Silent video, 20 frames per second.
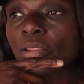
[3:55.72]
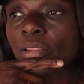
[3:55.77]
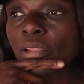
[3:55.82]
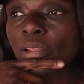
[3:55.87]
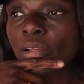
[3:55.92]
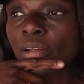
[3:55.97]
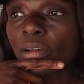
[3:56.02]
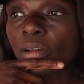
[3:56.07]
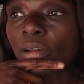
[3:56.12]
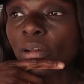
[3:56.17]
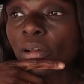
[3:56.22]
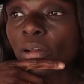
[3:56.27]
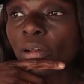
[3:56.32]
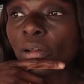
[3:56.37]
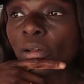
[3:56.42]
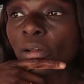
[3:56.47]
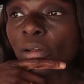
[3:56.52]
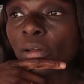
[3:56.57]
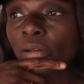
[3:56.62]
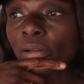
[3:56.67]

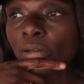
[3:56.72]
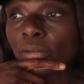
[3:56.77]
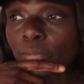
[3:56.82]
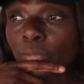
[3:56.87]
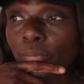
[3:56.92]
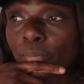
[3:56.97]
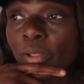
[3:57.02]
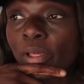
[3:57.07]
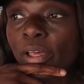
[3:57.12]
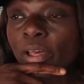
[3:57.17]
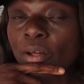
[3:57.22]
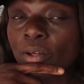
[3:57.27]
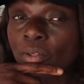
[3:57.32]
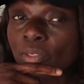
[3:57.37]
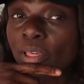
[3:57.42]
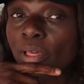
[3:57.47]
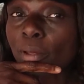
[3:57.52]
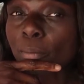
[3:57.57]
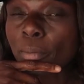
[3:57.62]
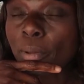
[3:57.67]
the
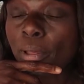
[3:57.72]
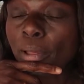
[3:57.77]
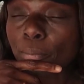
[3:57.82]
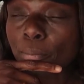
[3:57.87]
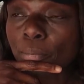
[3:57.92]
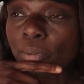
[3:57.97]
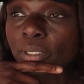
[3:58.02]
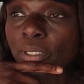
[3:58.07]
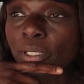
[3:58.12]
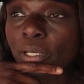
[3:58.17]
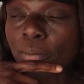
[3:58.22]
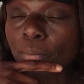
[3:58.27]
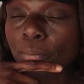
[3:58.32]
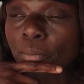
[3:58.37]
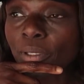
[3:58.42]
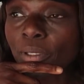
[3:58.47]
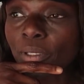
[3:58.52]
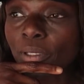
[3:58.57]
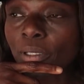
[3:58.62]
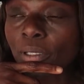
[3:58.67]
health
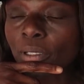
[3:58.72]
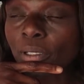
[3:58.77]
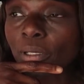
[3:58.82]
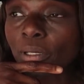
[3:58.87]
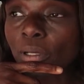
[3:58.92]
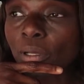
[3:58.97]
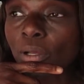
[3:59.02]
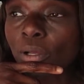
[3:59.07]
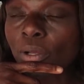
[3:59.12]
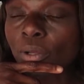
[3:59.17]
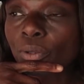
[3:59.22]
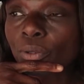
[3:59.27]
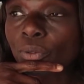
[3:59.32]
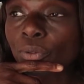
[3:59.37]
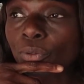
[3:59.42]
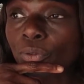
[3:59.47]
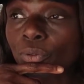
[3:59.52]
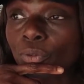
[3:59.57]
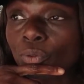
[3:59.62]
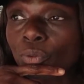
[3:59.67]
epidemic,
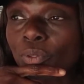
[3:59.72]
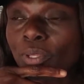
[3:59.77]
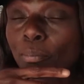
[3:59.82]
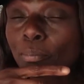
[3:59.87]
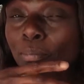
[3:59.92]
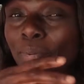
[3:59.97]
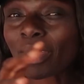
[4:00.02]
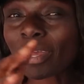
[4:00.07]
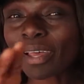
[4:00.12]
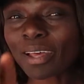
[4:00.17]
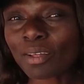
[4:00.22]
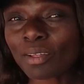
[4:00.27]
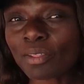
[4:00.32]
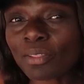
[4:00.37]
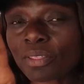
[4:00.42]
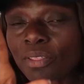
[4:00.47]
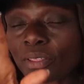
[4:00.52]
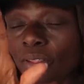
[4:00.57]
you know, the health